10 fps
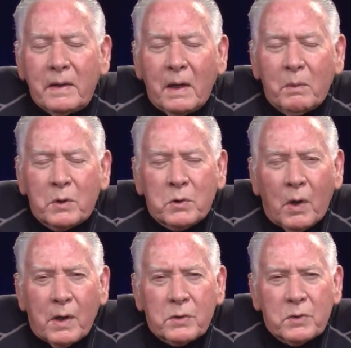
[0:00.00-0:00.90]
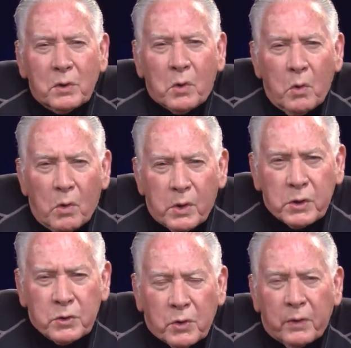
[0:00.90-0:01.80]
They would toss the
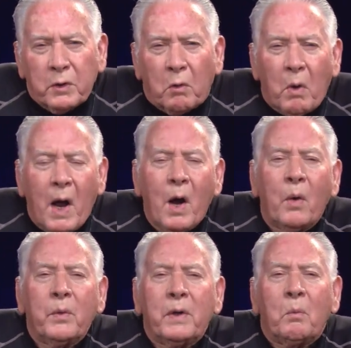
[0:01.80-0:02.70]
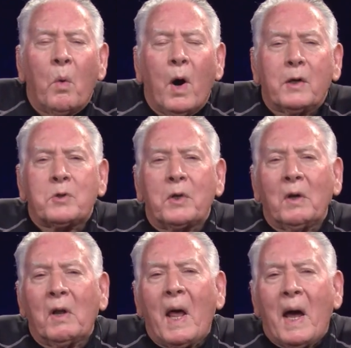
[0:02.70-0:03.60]
coins on the ground and watch
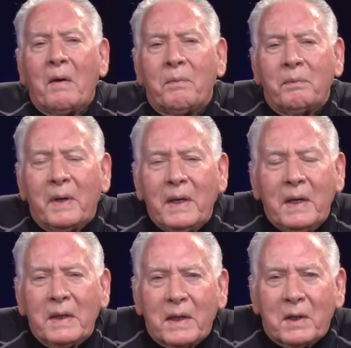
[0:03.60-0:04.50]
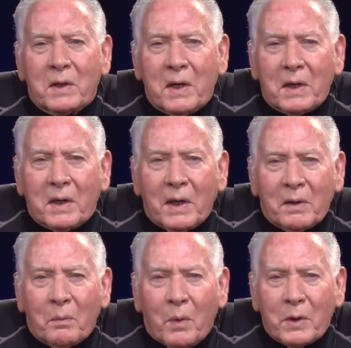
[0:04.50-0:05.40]
and laugh and get a kick out
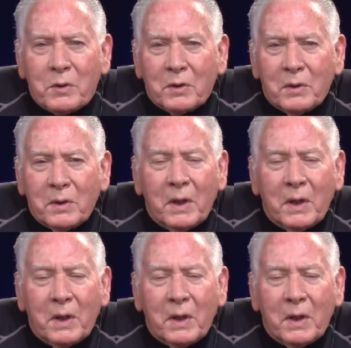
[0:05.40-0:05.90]
of watching